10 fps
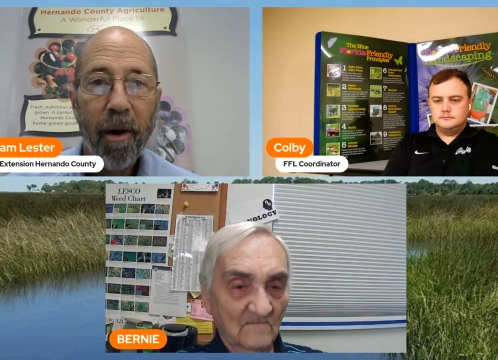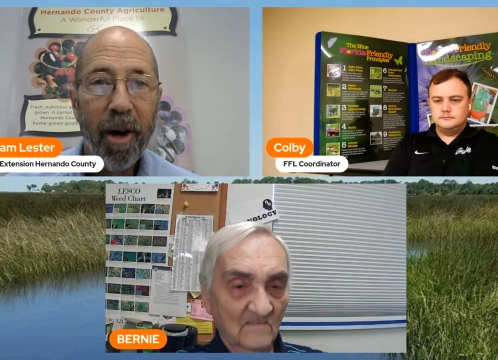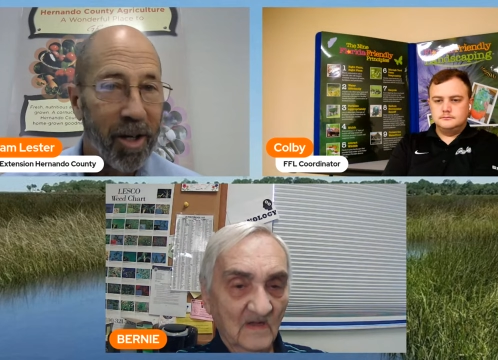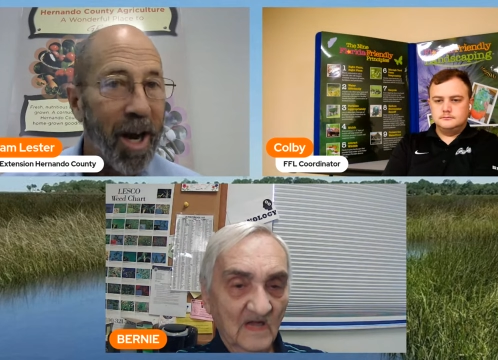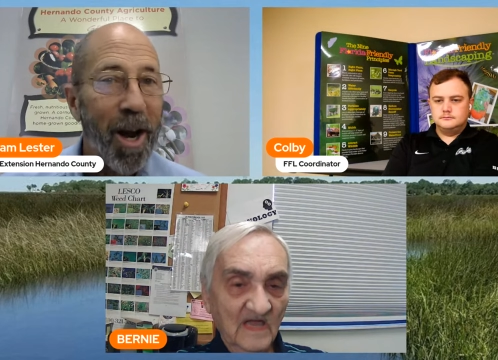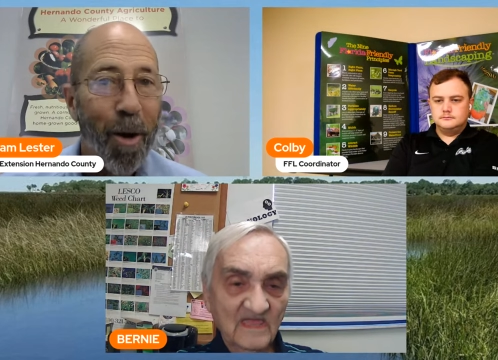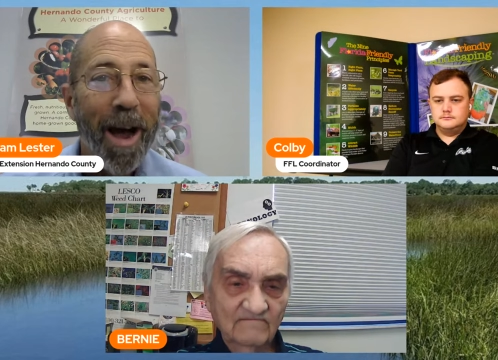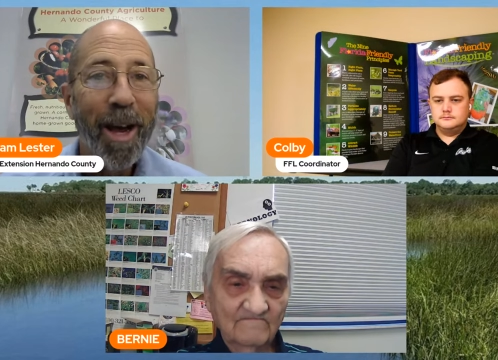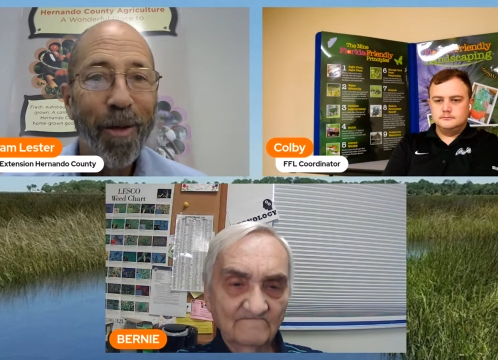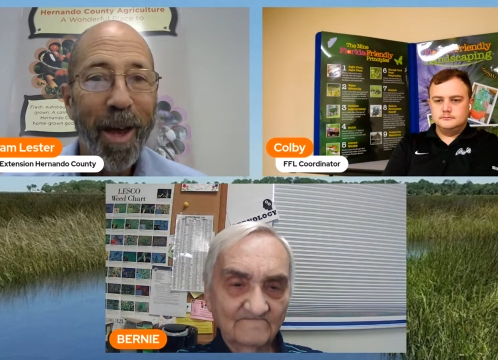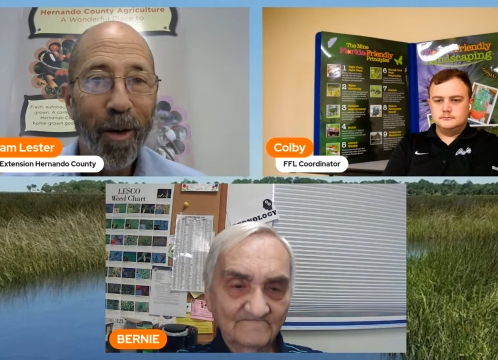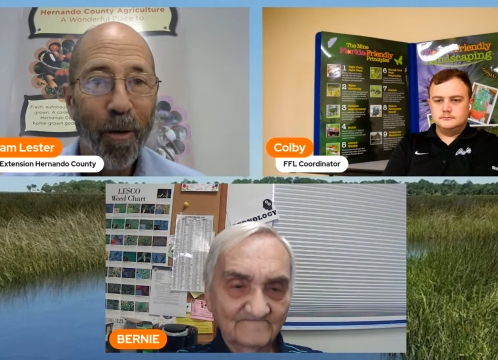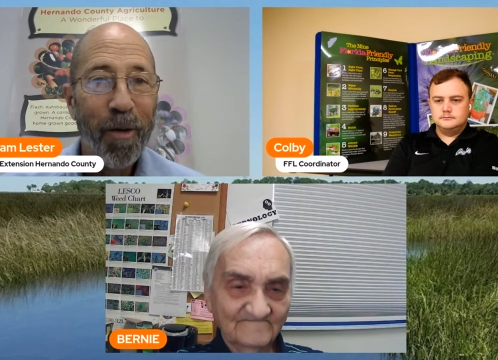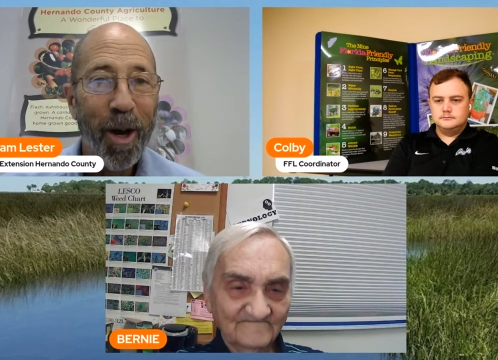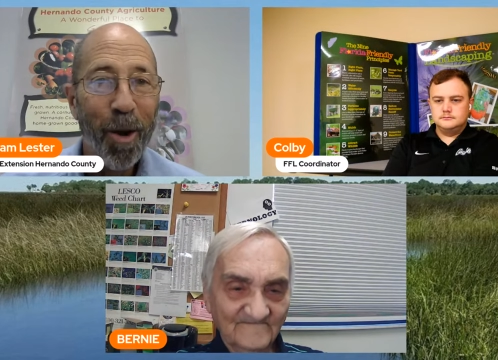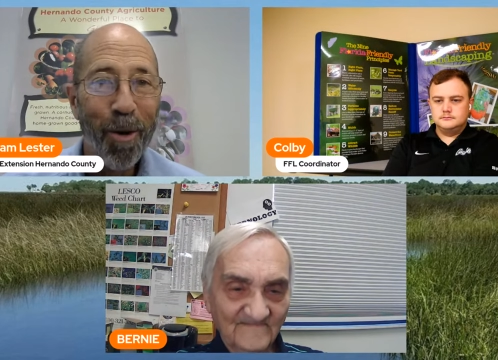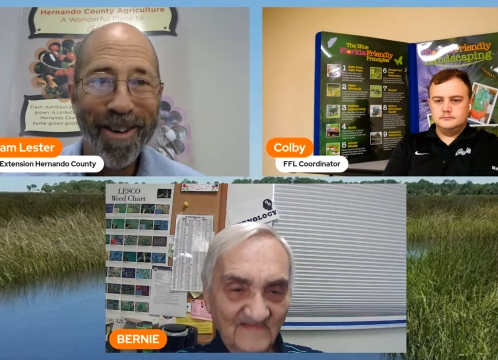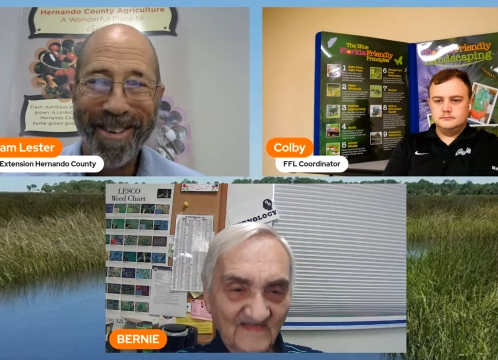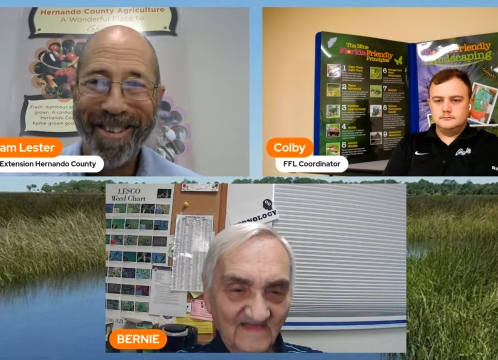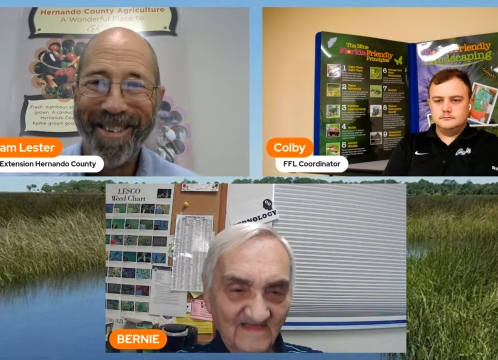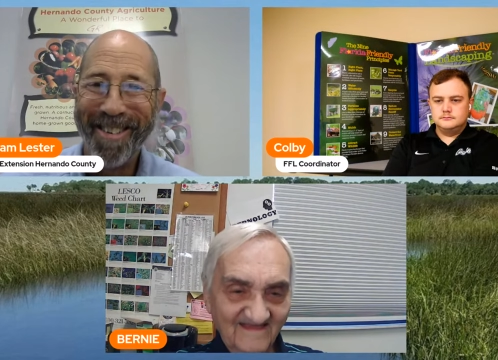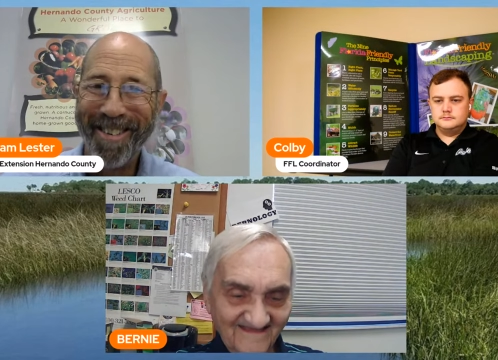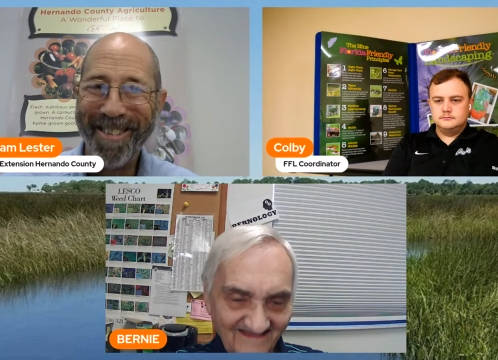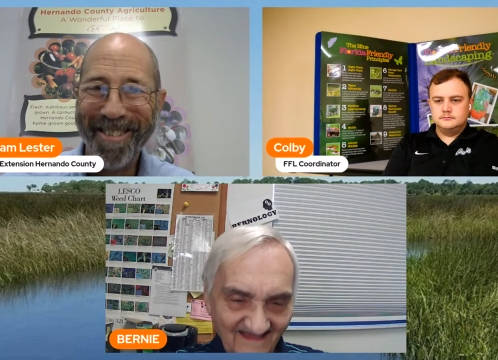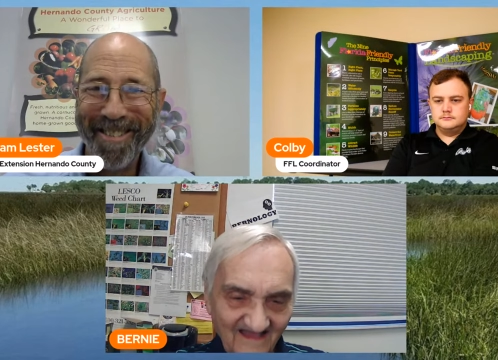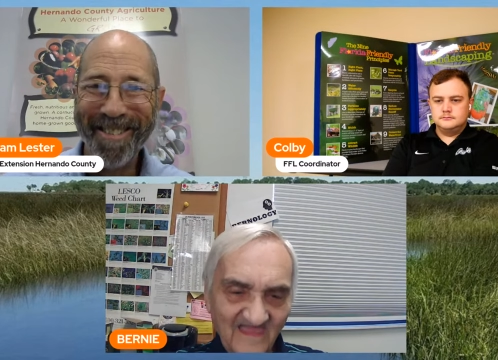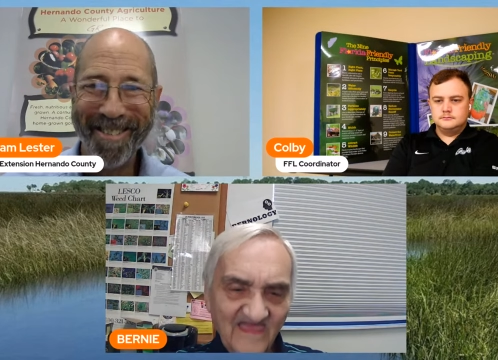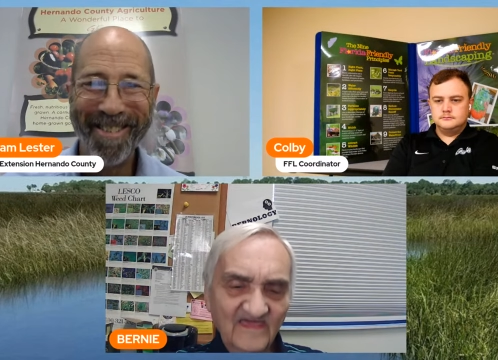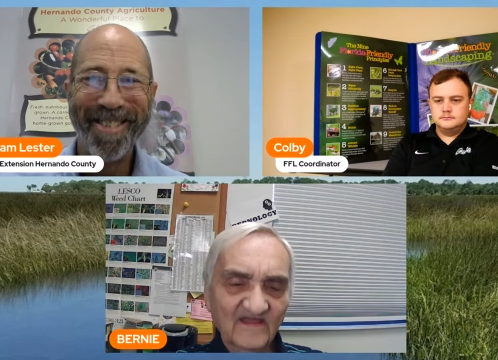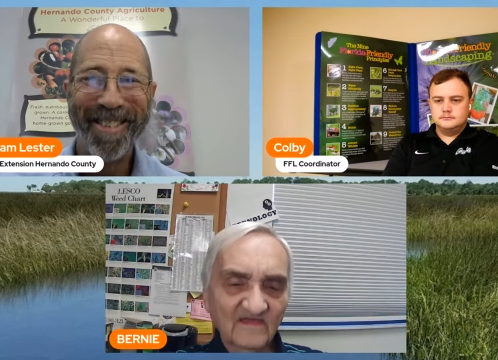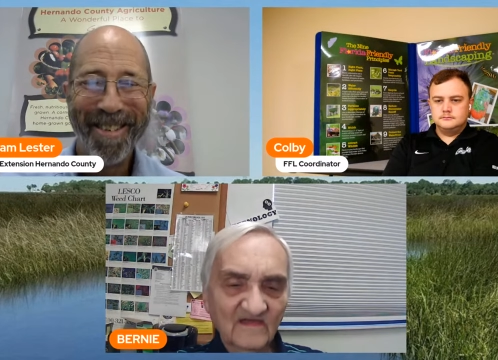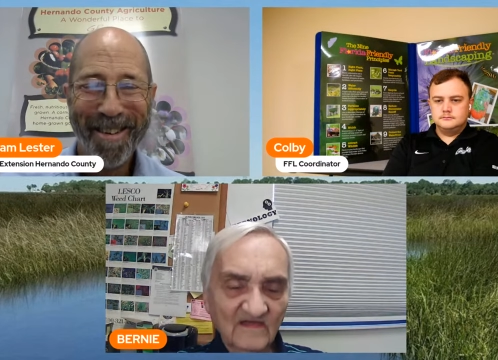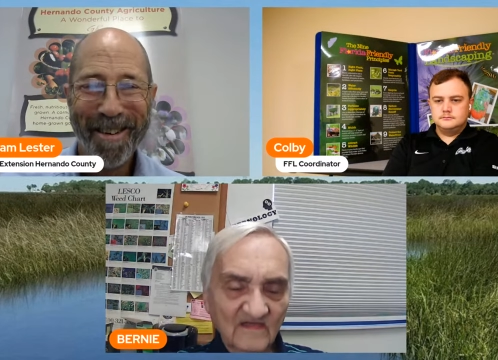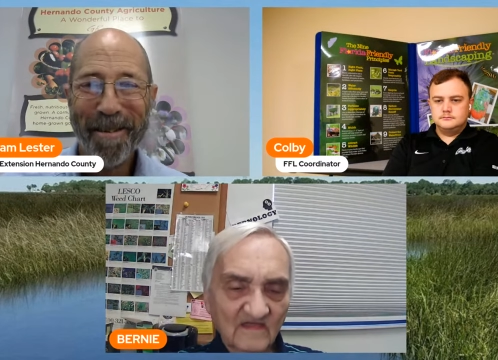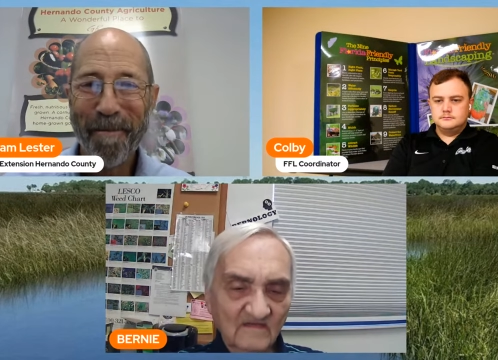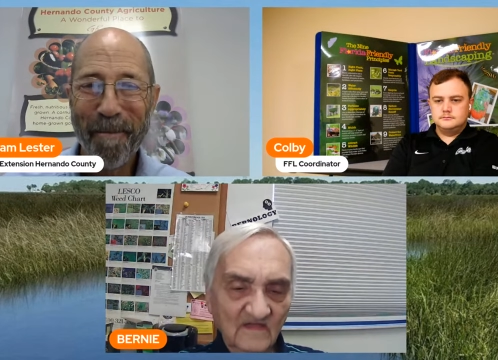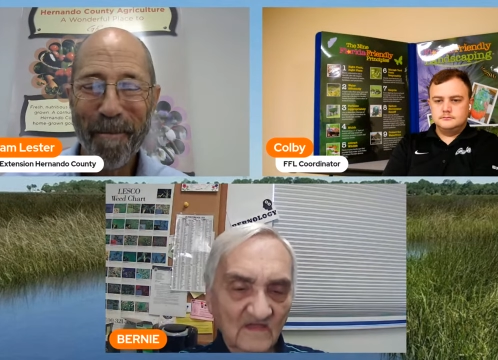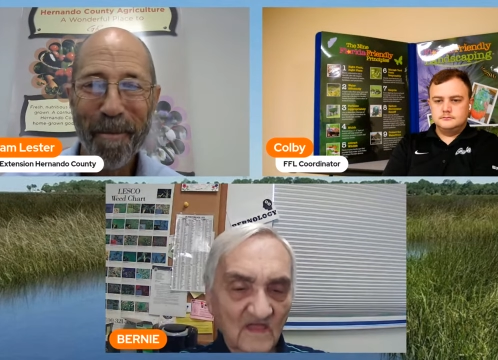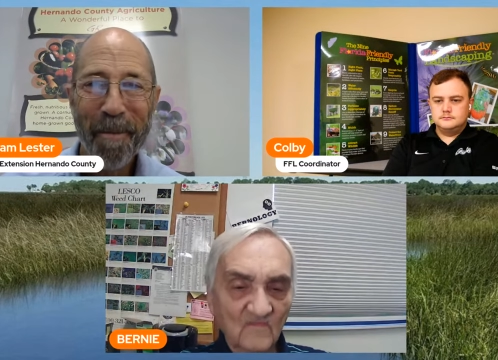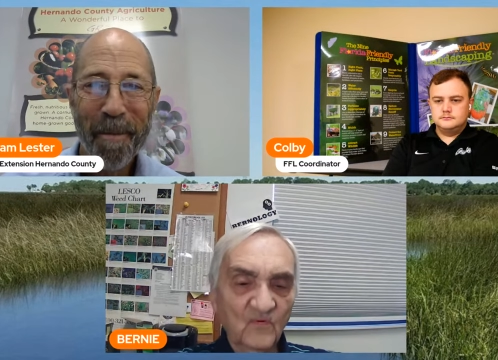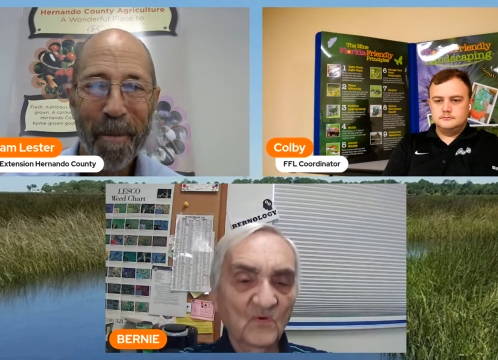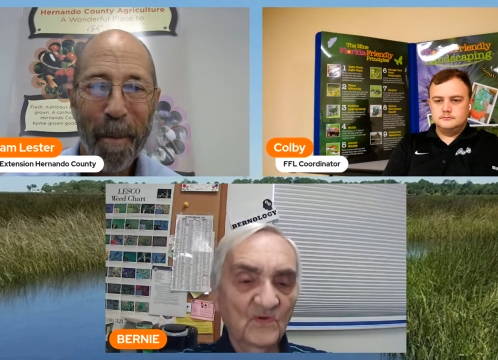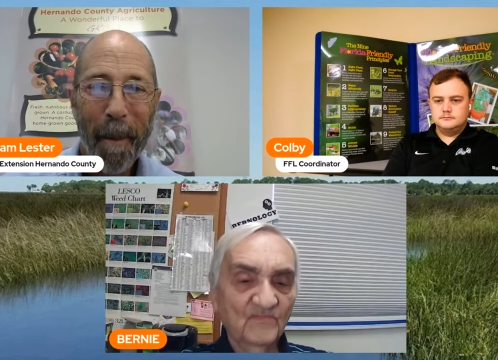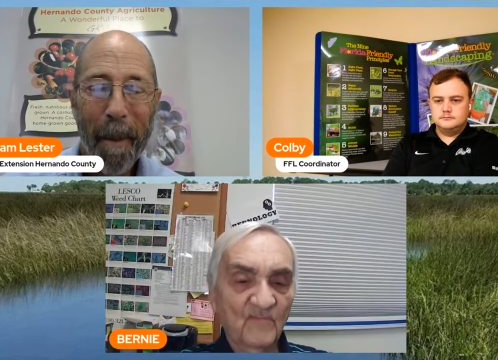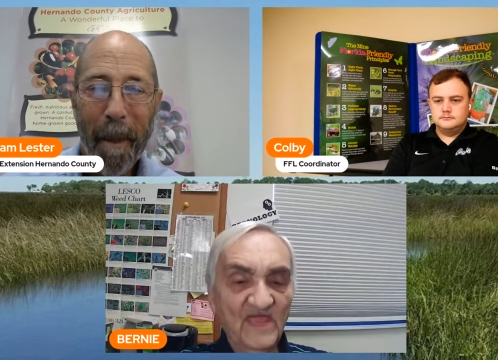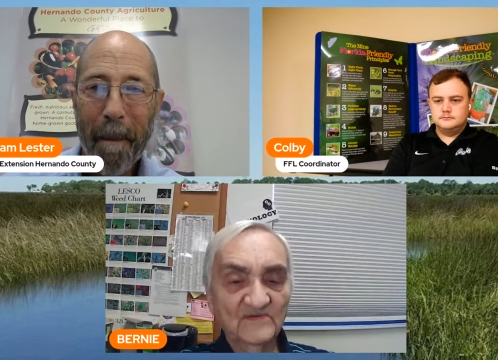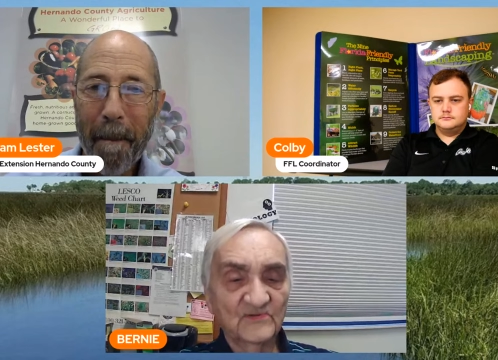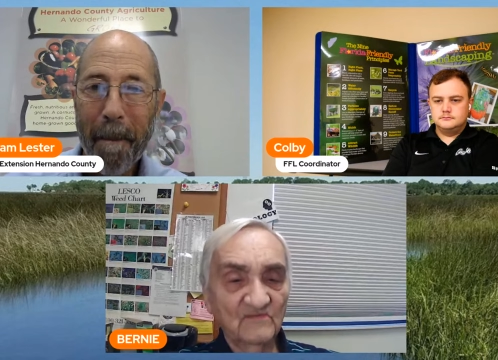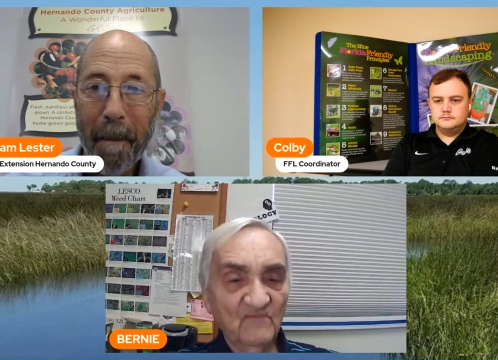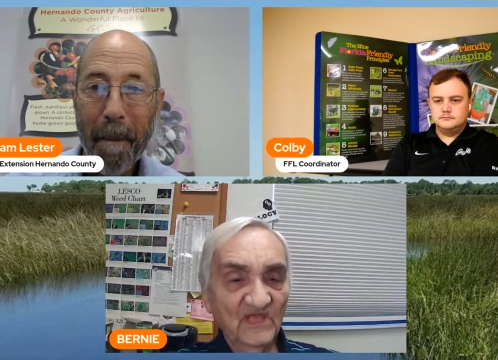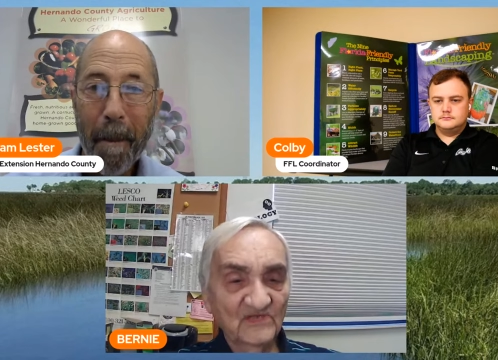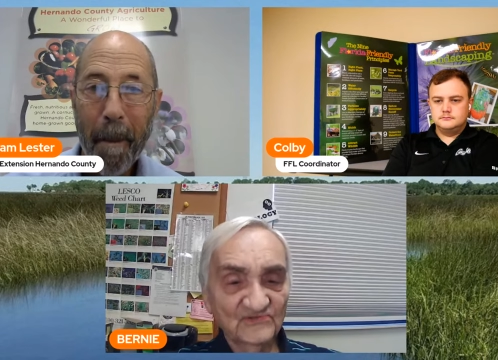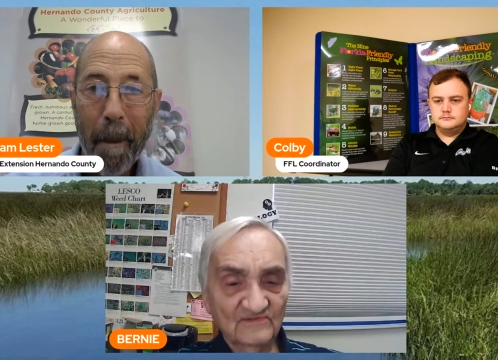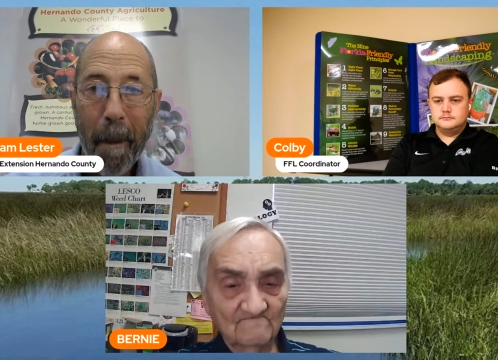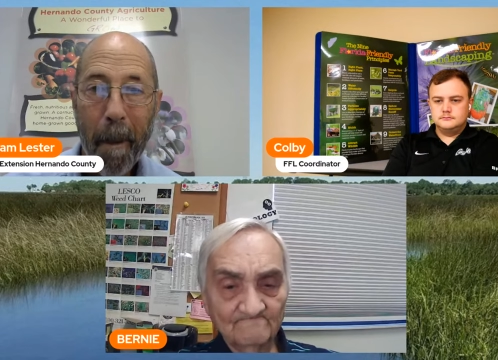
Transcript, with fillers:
Speaker 1: Because I know I, I can think of a few.
Speaker 2: I had a, a, a couple with pantry pests.